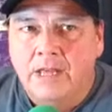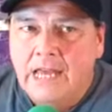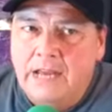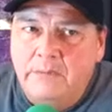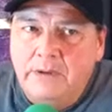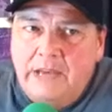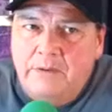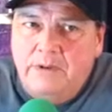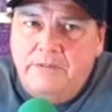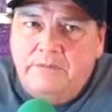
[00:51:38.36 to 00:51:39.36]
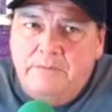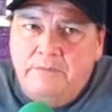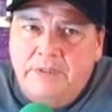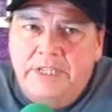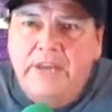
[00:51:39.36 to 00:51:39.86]
And we've
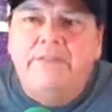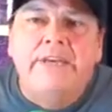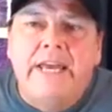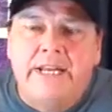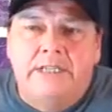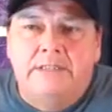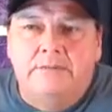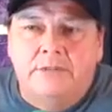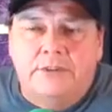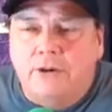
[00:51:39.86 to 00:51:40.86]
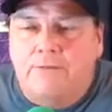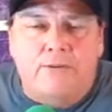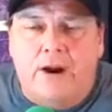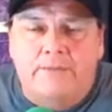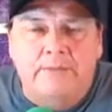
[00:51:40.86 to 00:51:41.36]
deviated so
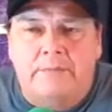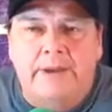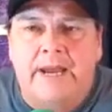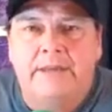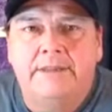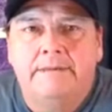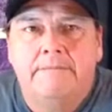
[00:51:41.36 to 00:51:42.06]
far from that path.